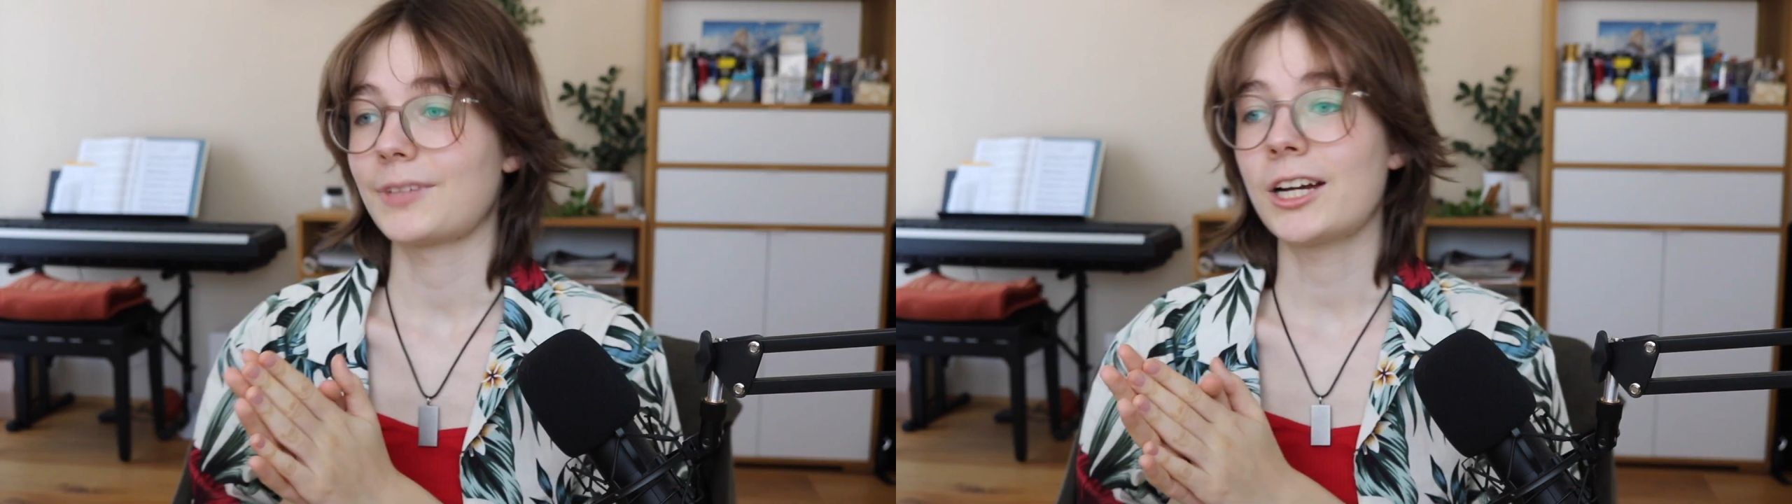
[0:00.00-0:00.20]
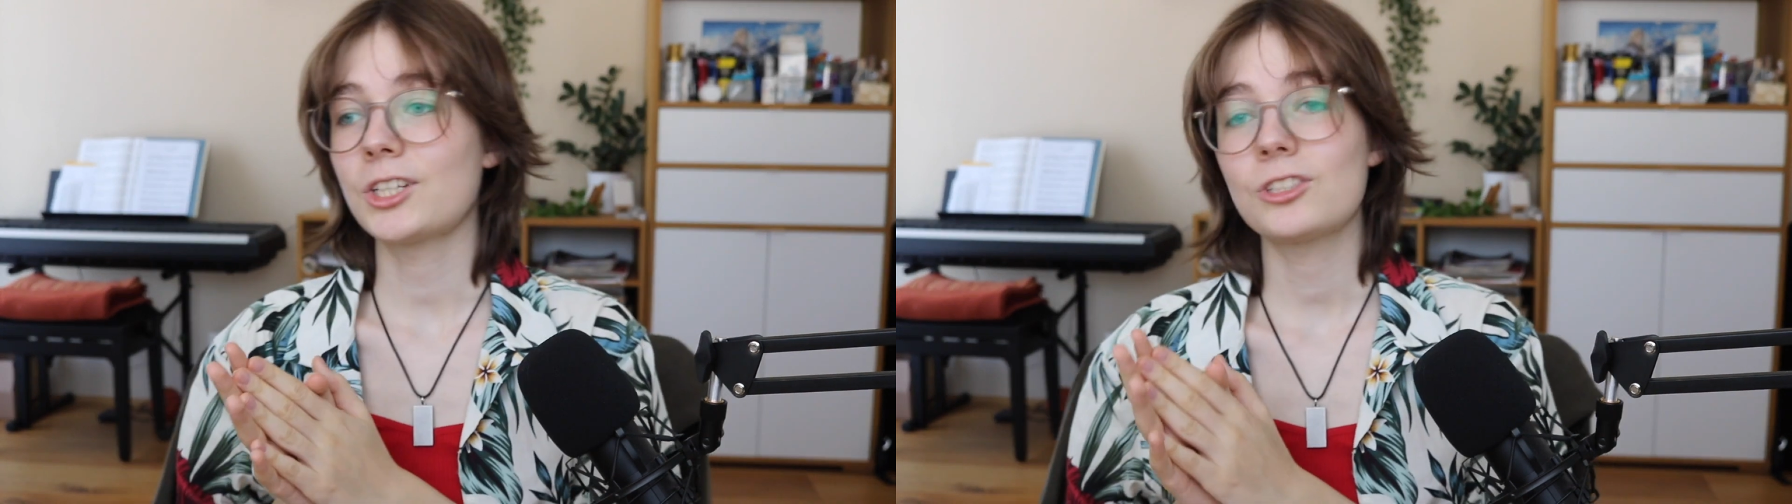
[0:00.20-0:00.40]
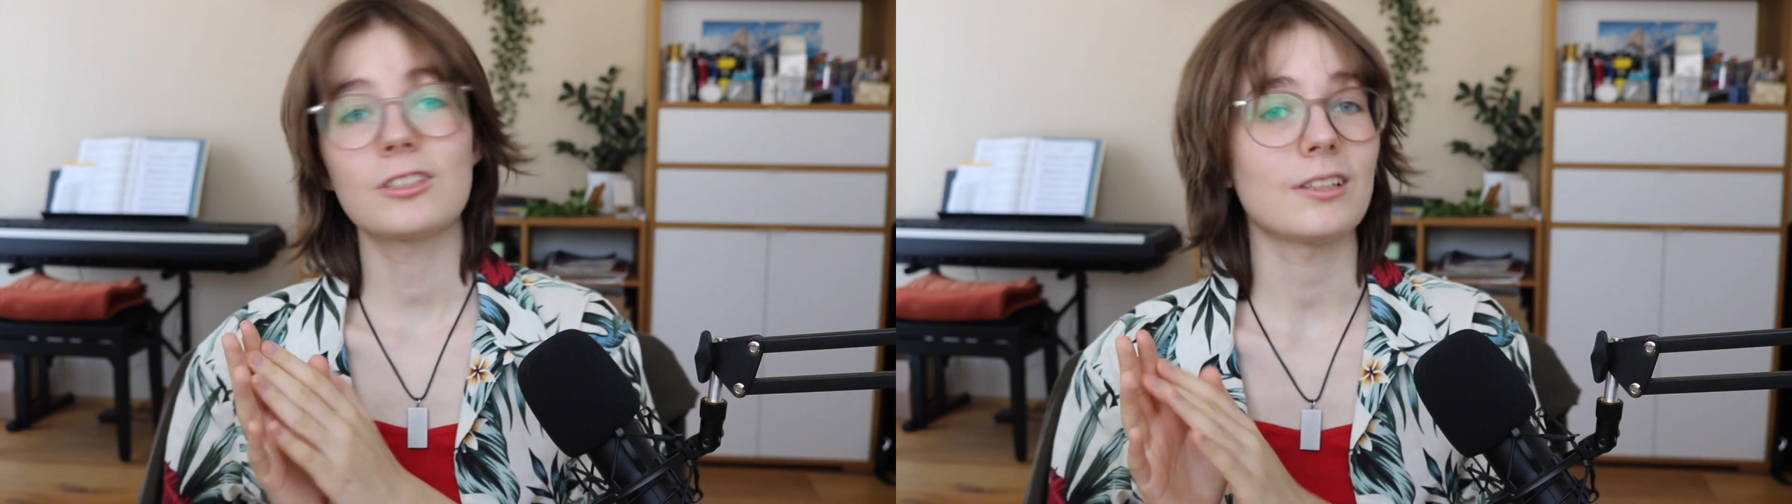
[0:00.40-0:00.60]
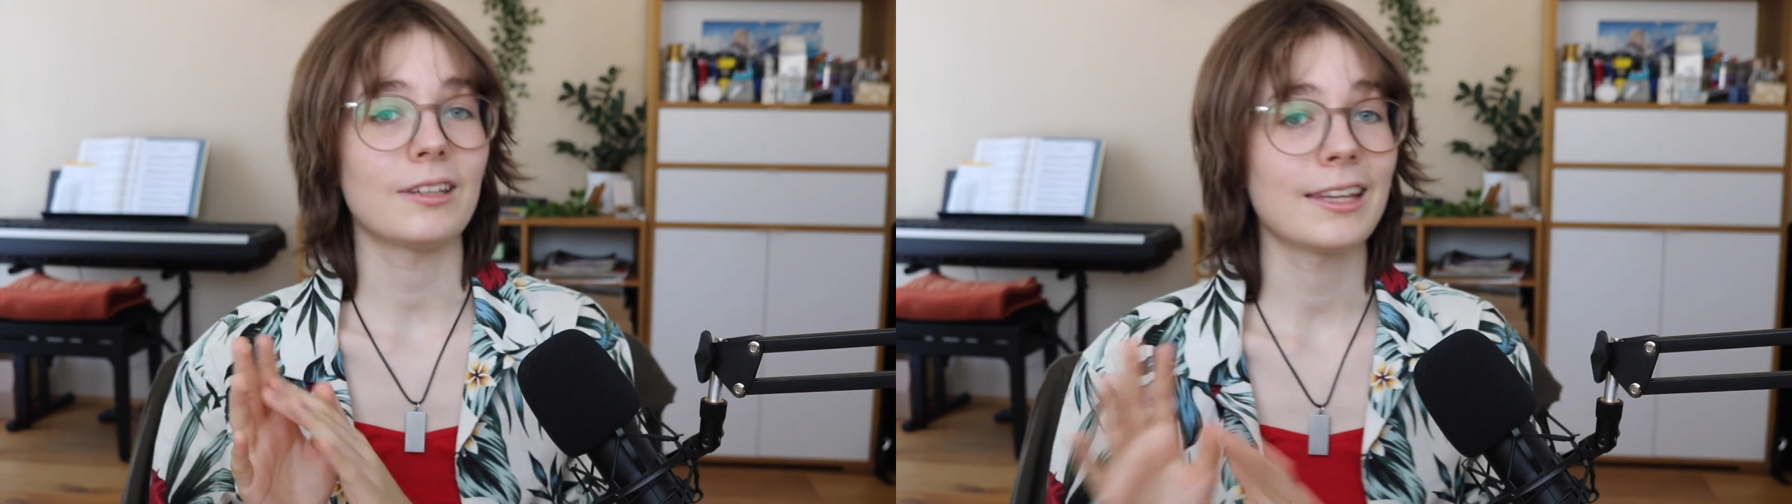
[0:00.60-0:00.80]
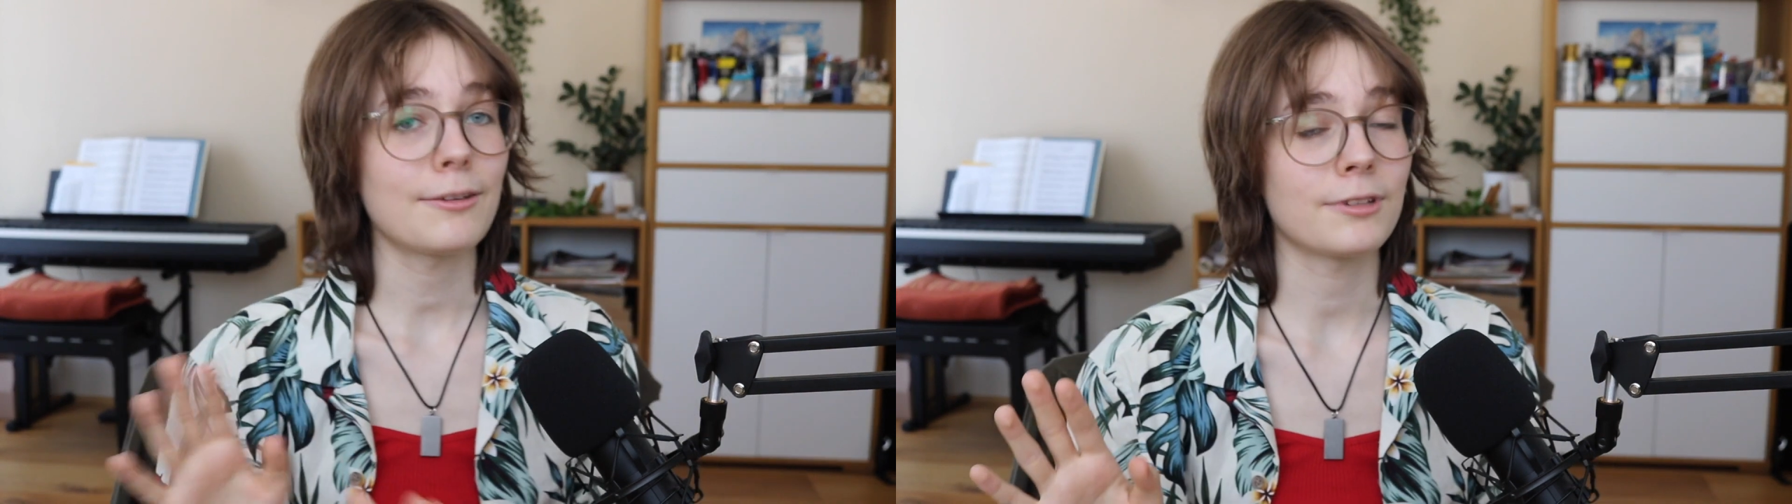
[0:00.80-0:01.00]
I just
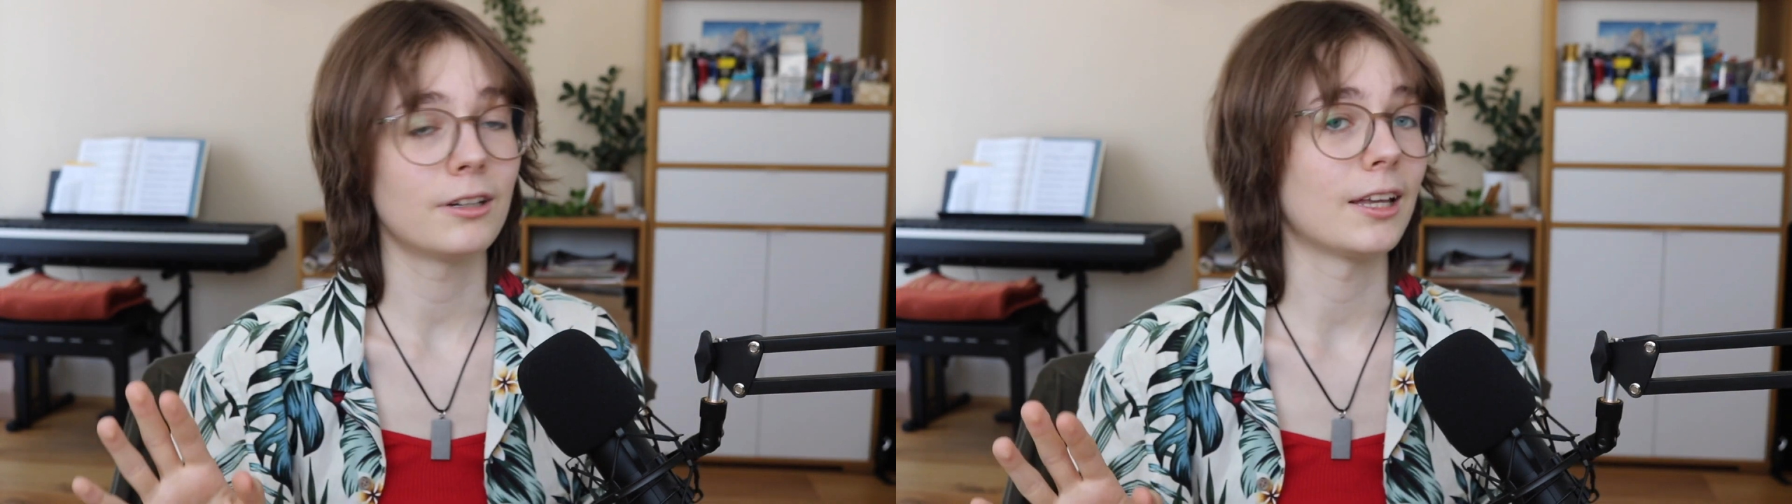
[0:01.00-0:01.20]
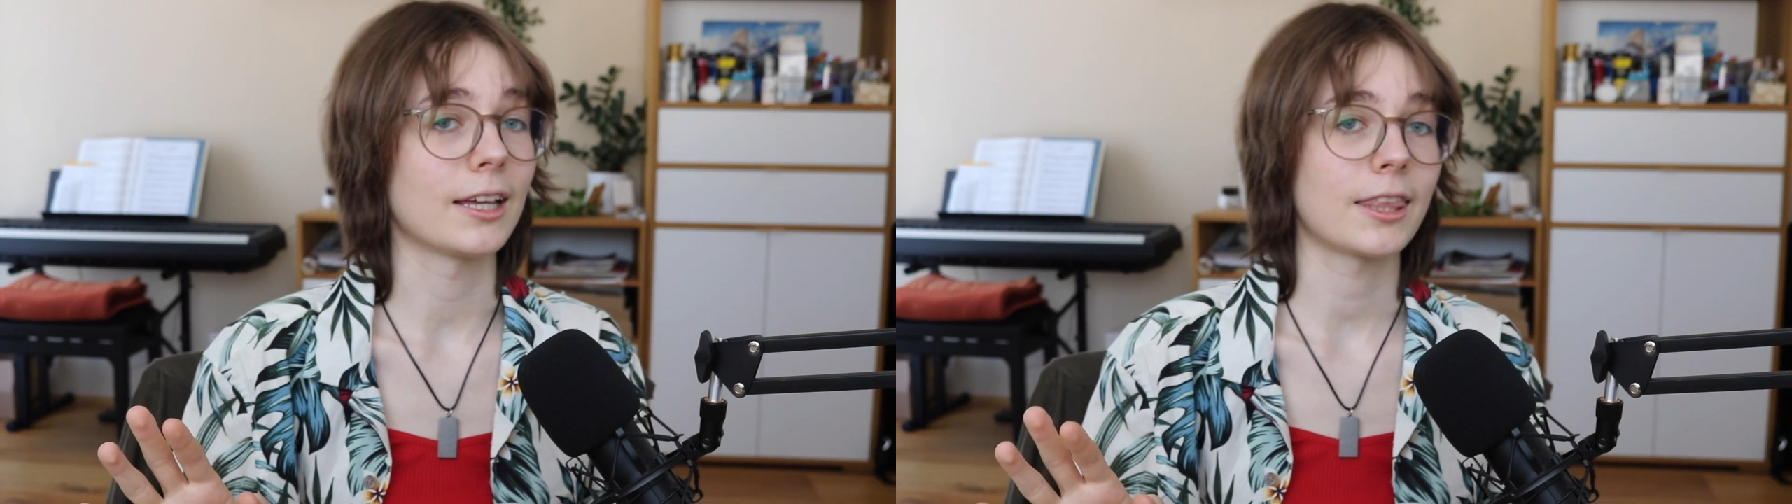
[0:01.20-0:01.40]
left it like